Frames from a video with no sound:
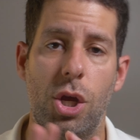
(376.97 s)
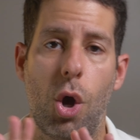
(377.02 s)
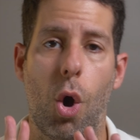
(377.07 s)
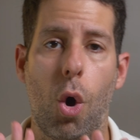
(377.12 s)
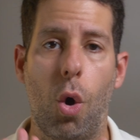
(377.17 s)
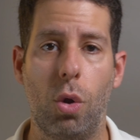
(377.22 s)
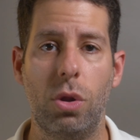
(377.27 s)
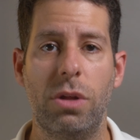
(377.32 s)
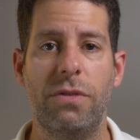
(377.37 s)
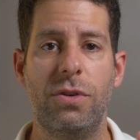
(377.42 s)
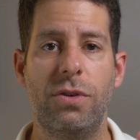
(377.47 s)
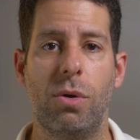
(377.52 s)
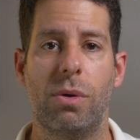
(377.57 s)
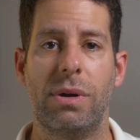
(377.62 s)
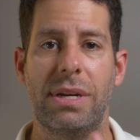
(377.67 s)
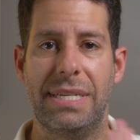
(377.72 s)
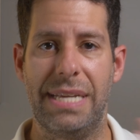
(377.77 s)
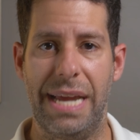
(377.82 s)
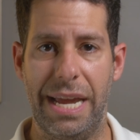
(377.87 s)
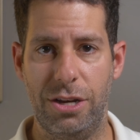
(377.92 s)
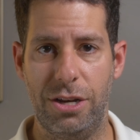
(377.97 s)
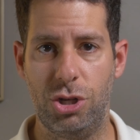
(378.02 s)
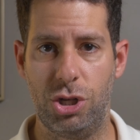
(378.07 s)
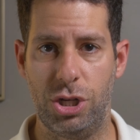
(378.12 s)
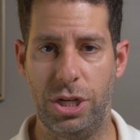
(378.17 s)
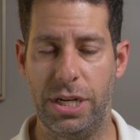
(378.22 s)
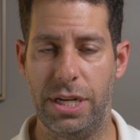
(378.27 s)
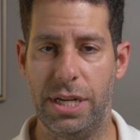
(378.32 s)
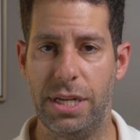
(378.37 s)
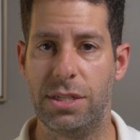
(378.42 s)
All of your
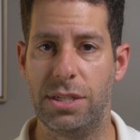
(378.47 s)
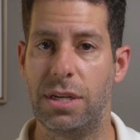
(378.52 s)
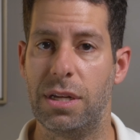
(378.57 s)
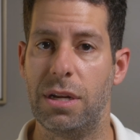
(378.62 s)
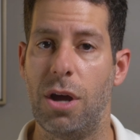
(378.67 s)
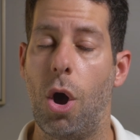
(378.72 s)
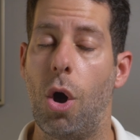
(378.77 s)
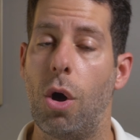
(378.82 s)
attention is going to